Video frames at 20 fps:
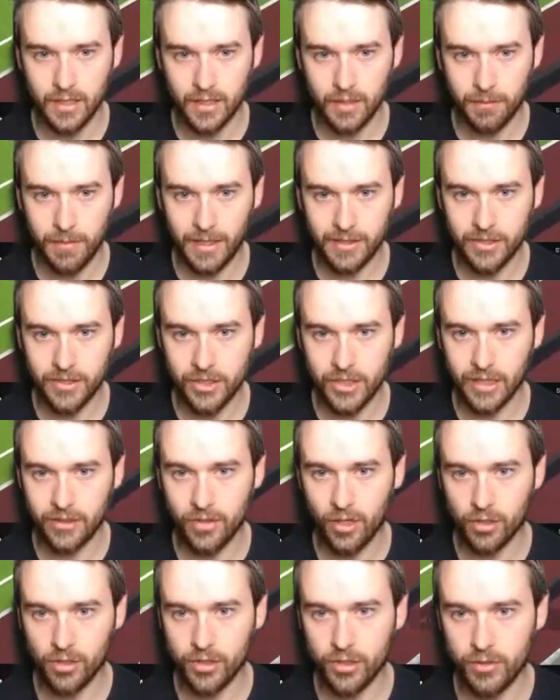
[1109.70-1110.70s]
Back to
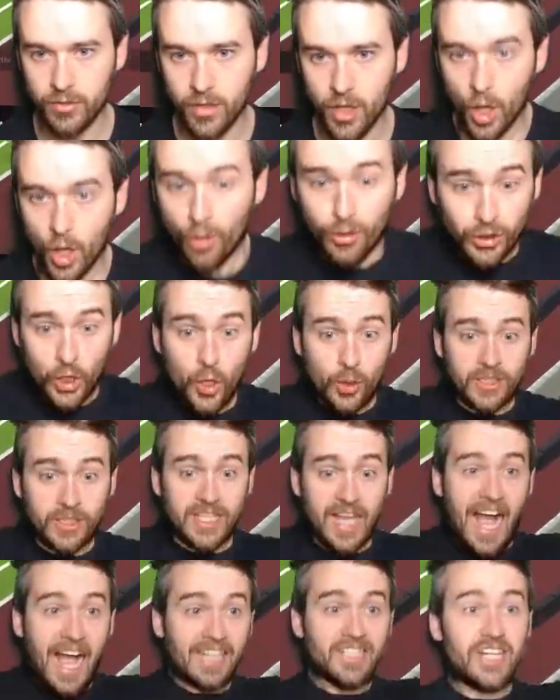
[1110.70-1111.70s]
Çalhanoğlu, who shoots,
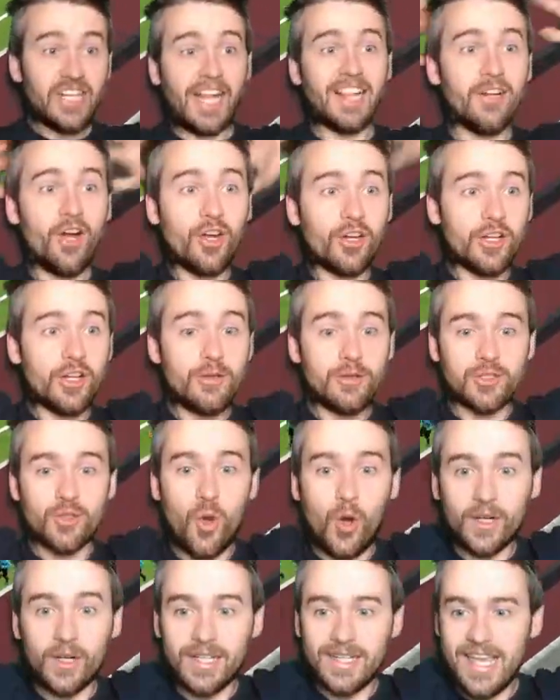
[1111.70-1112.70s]
and Çalhanoğlu
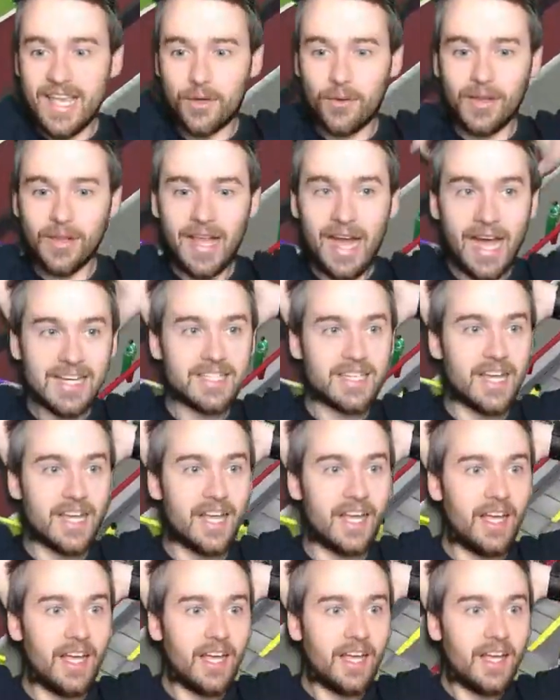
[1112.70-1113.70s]
scored an
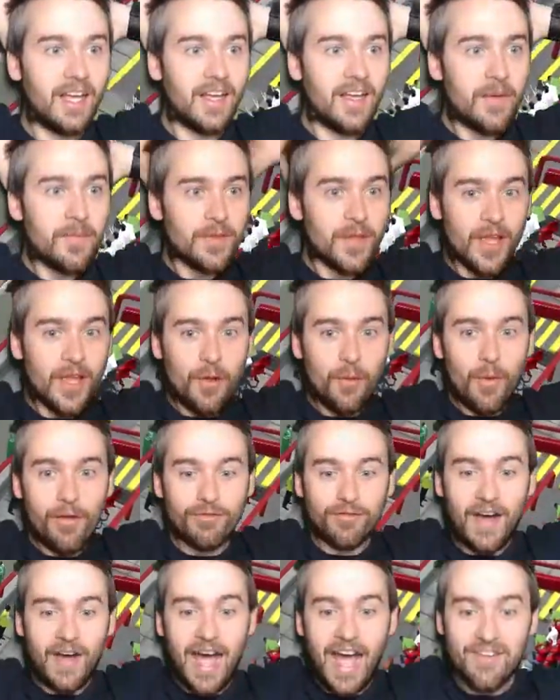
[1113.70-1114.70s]
equaliser. We're
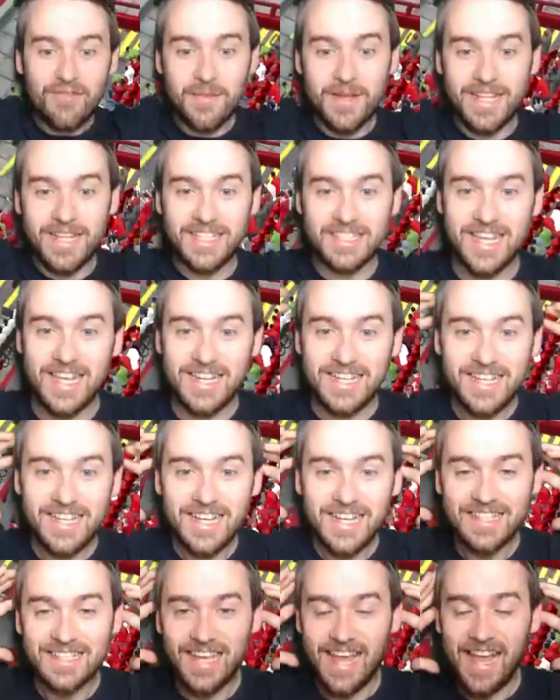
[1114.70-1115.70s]
5 minutes in
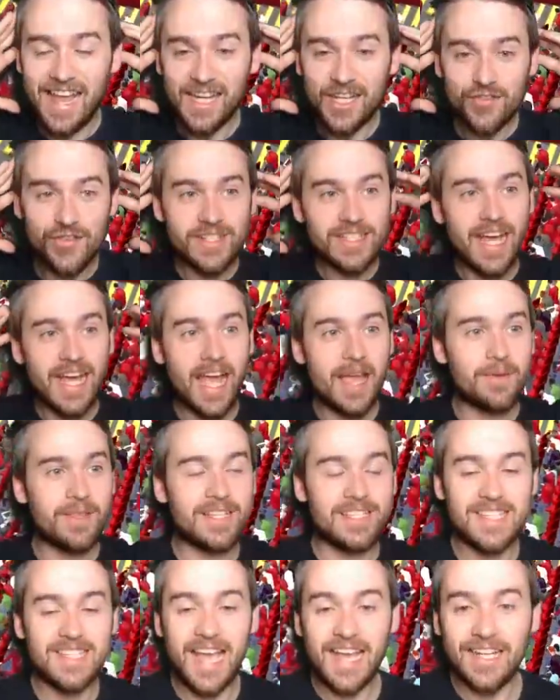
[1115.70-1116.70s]
to injury time in the
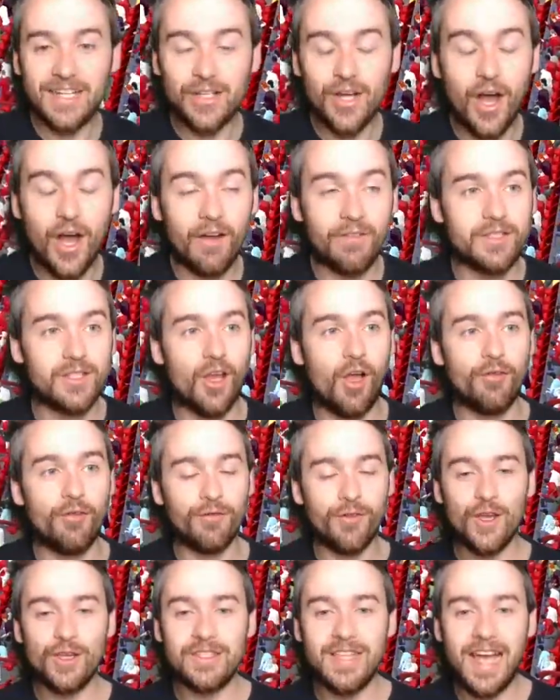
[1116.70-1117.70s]
second half. It's our
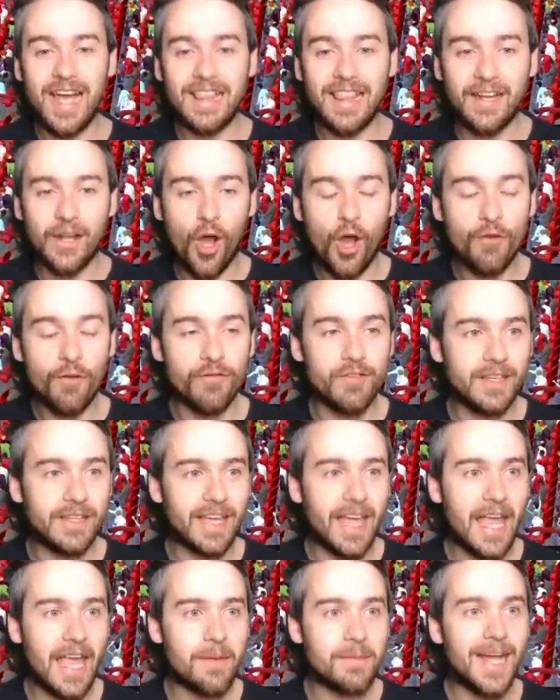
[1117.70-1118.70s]
first highlight of the
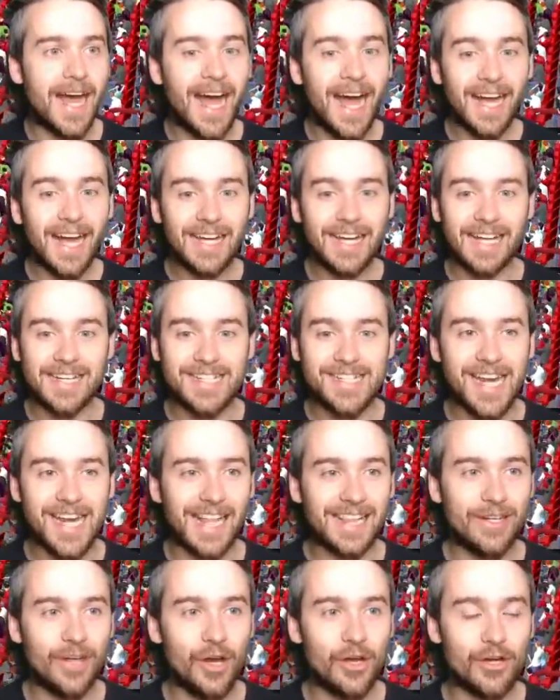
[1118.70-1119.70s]
game, and Hakan
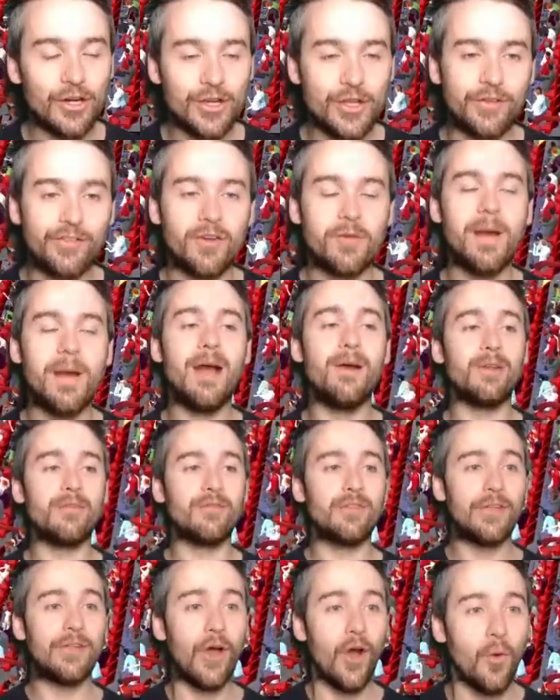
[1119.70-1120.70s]
Çalhanoğlu from out of
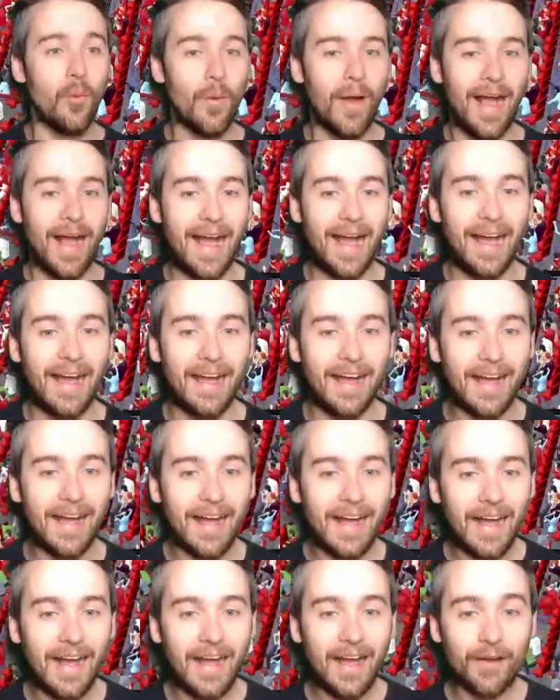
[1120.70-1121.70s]
nowhere,
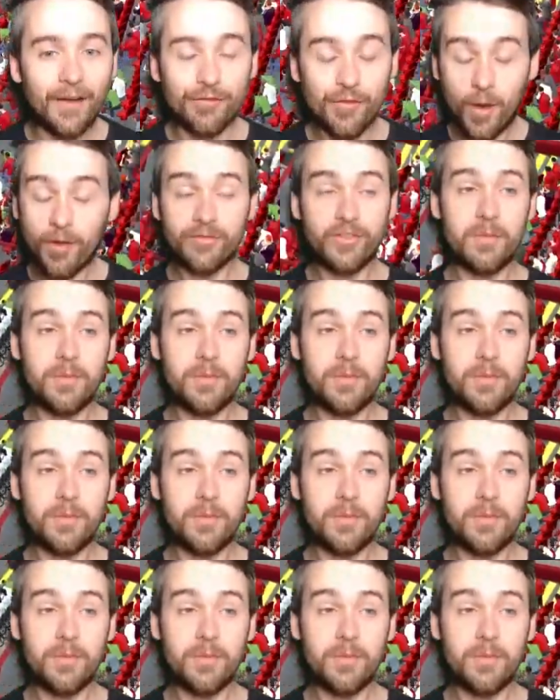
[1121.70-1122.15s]
from off the